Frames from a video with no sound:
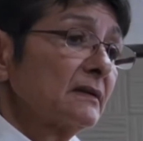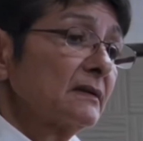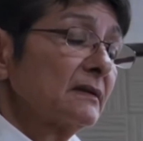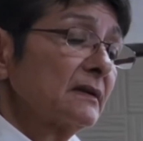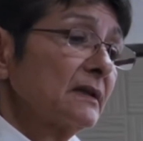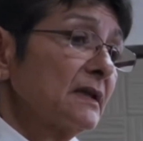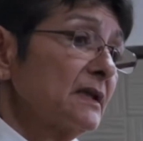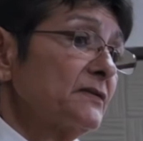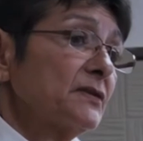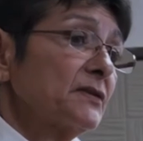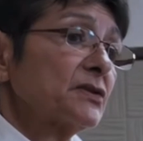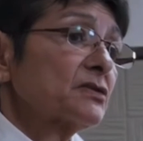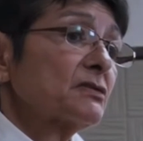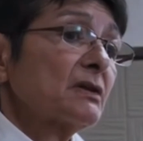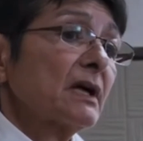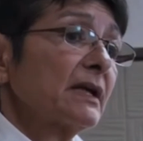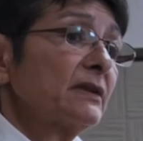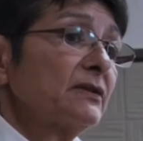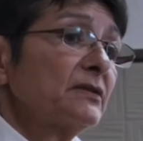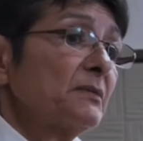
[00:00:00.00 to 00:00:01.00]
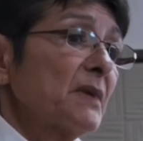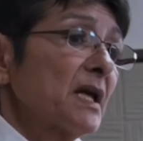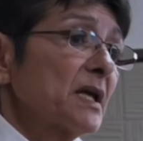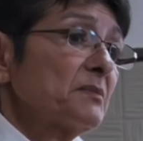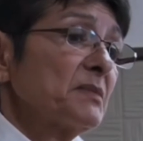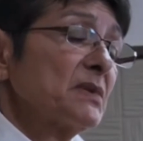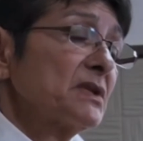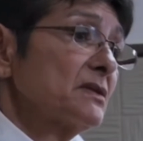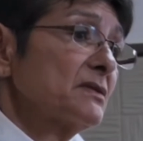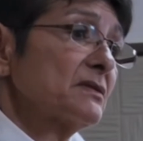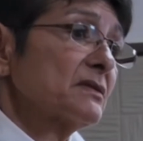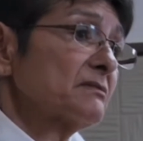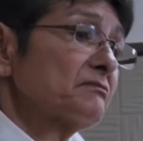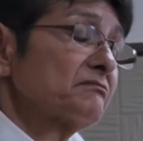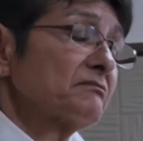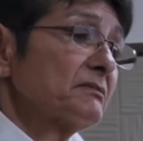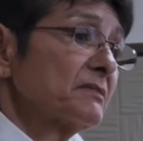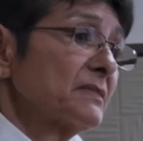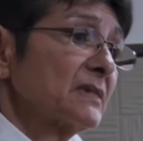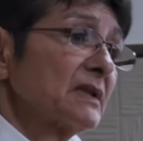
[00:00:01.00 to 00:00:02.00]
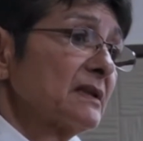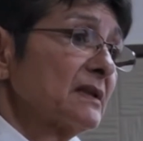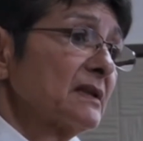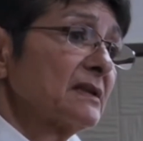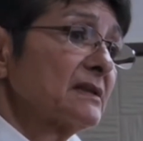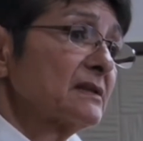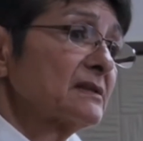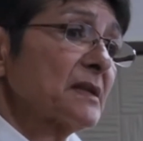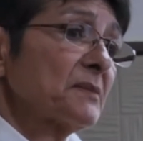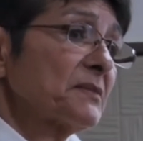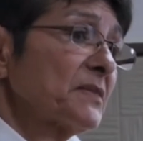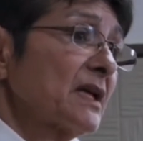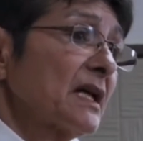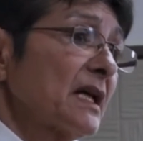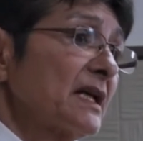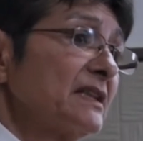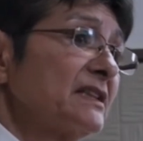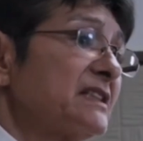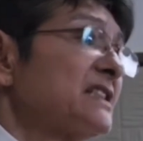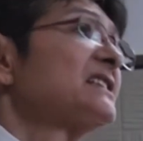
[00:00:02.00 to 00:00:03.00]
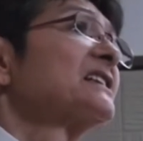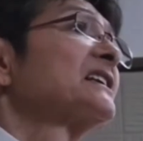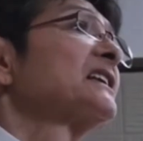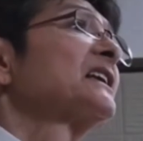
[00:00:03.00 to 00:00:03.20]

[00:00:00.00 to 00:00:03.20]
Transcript: Even try to make me do something I didn't